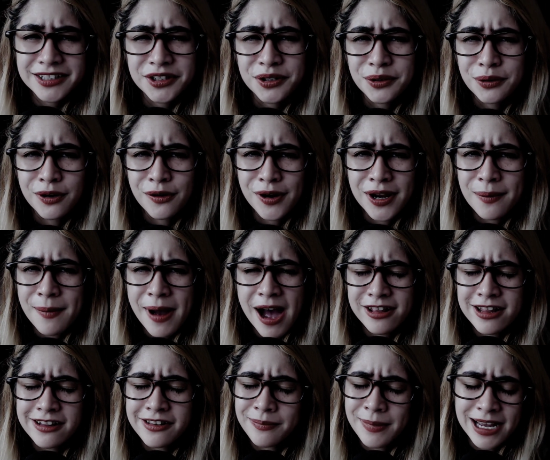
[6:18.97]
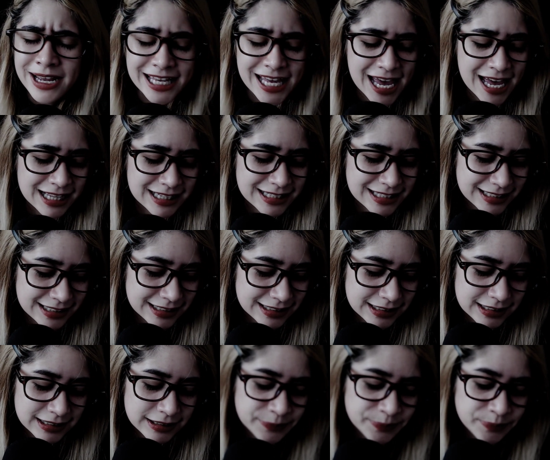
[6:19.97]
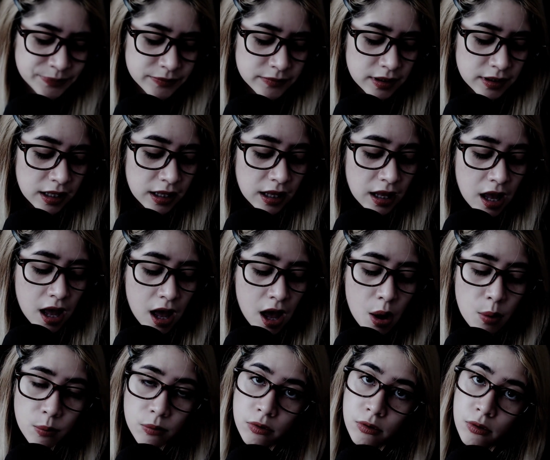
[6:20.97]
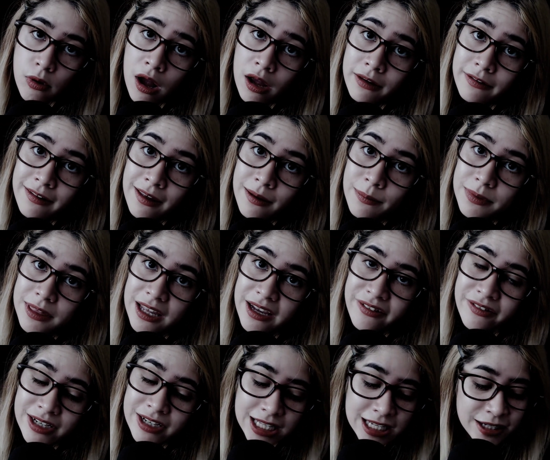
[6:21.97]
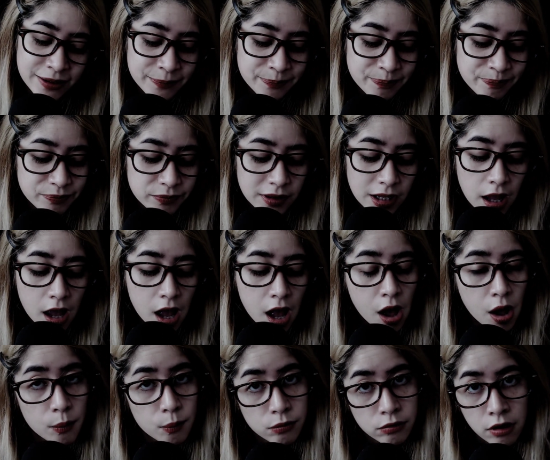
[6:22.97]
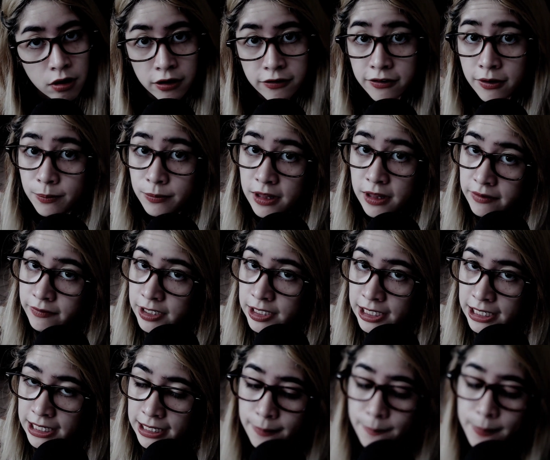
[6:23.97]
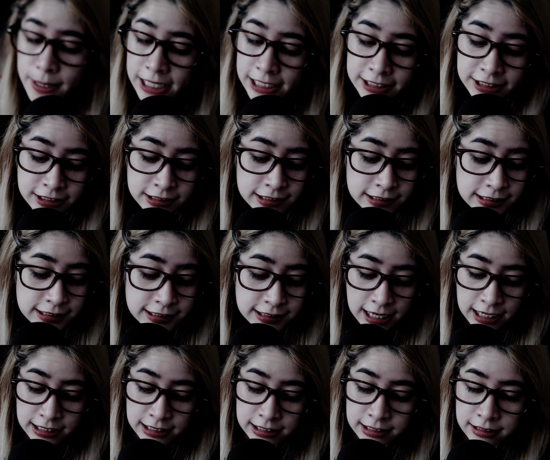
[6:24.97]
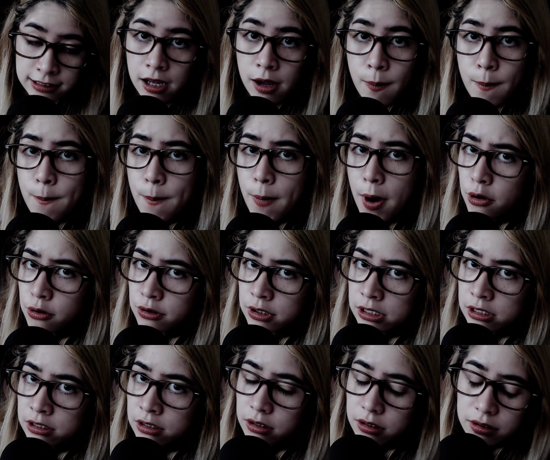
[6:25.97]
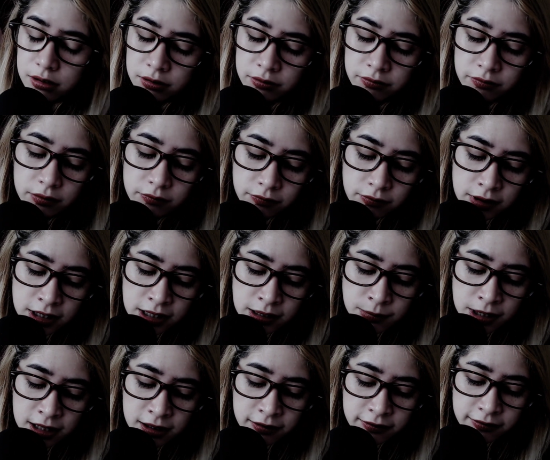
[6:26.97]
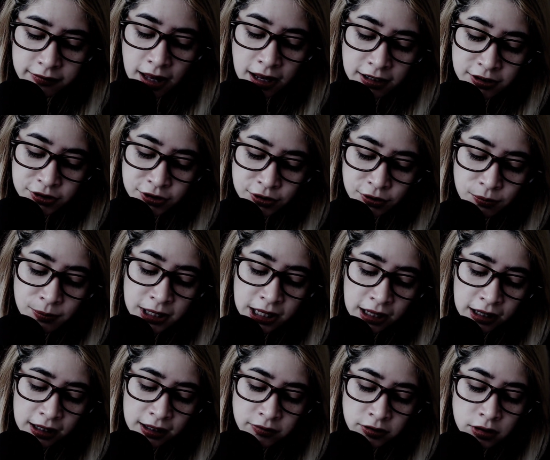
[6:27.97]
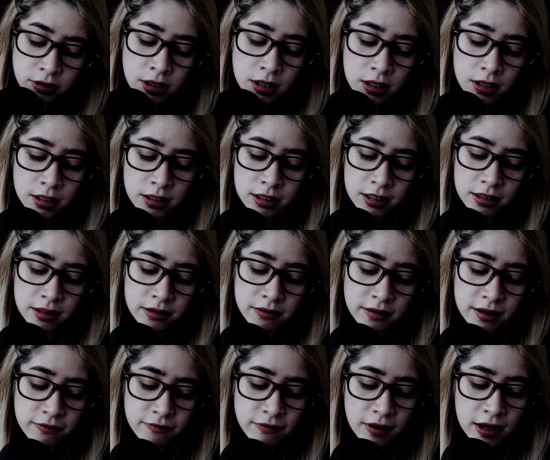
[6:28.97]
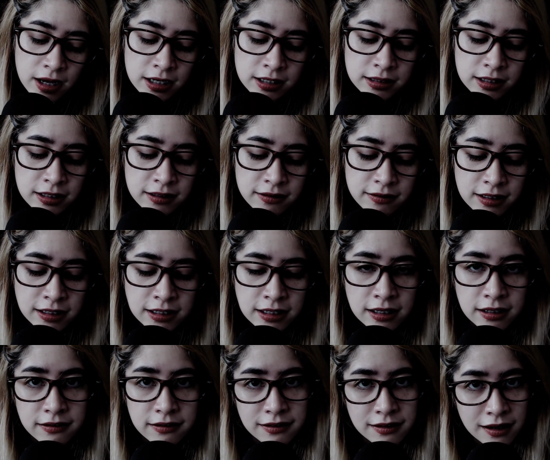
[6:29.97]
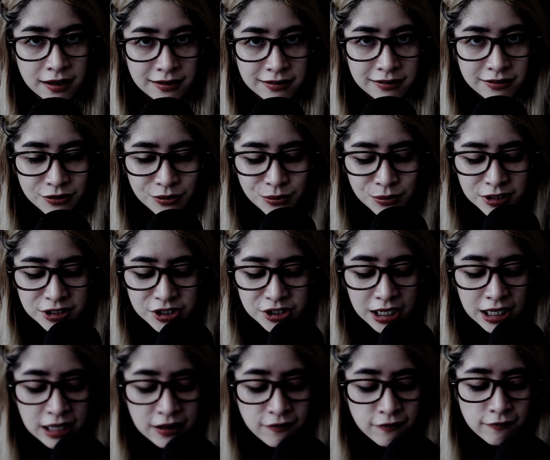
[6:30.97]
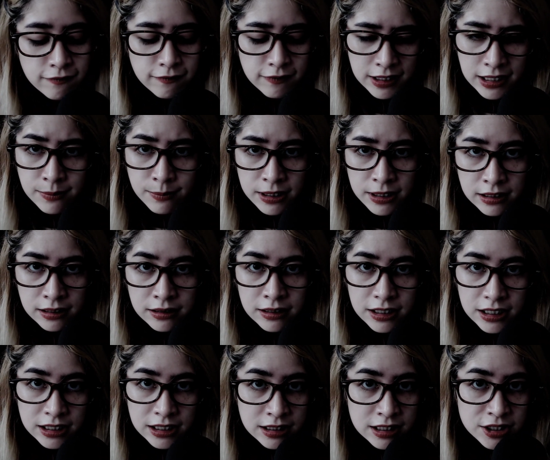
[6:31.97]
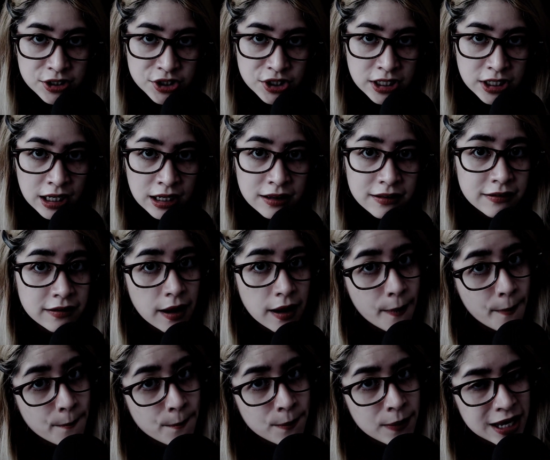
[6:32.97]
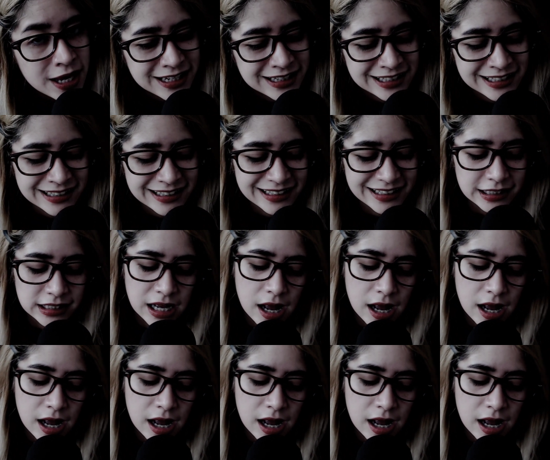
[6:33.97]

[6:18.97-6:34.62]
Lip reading: worry about it, it's my cat. Proceptivity. Proceptivity, Beach's second component of female sexual behavior, is defined as the extent to which a female initiates mating.